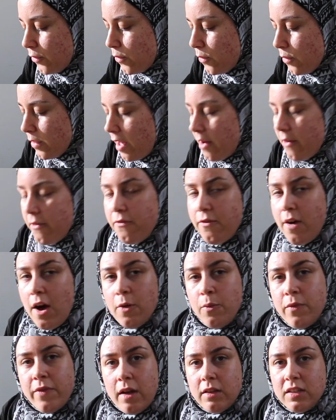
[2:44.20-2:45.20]
all that
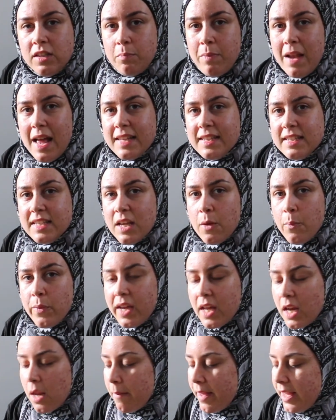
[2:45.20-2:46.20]
fun with our splatting, we're
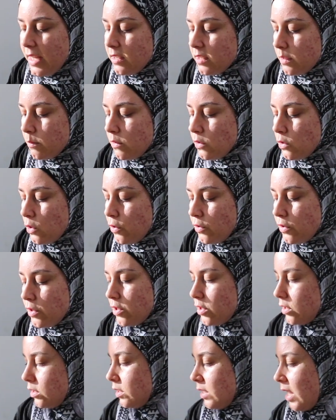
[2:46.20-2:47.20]
going to make some
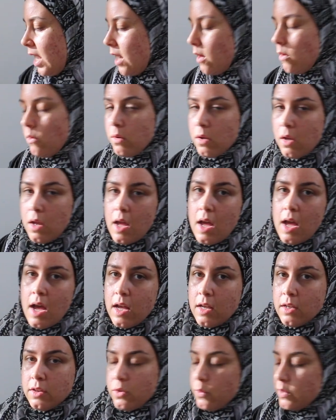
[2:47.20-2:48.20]
sausages now.
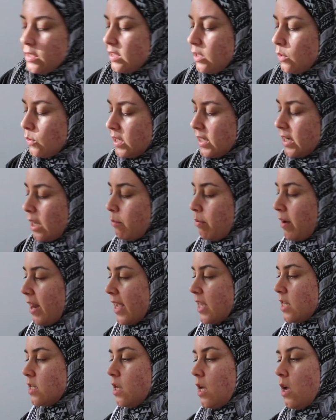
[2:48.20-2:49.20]
So we still need our
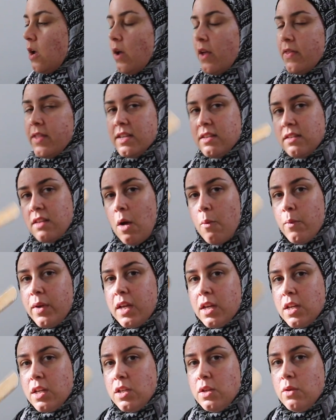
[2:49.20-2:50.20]
Play-Doh, and this time we're
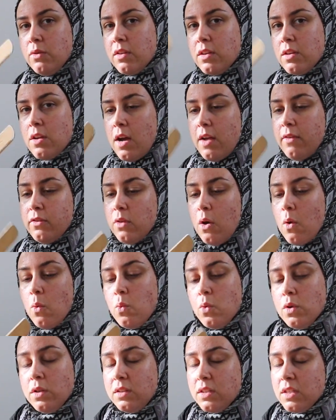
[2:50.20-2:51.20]
going to use a knife. So a
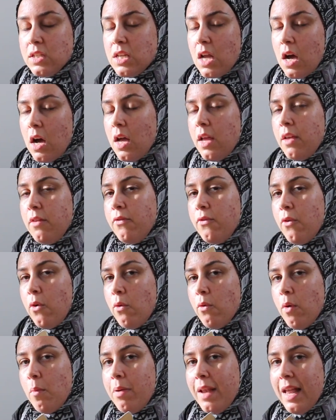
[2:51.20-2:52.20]
wooden knife
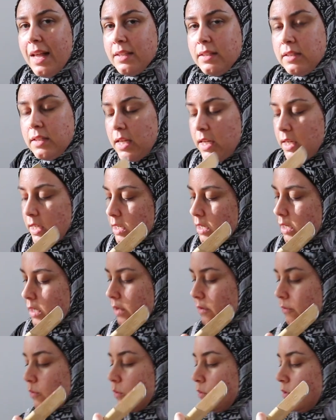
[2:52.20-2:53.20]
or a plastic
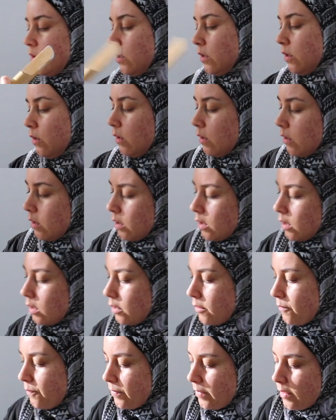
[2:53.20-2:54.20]
knife will do.
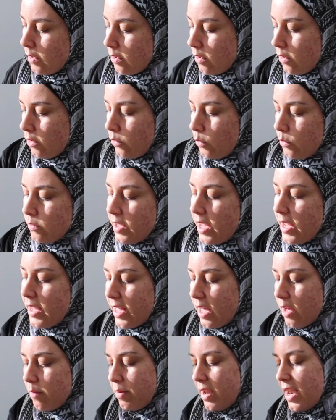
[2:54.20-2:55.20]
So we'll
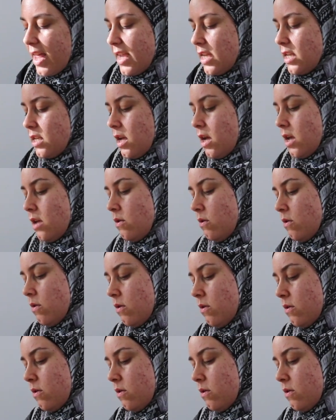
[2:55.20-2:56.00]
take our Play-Doh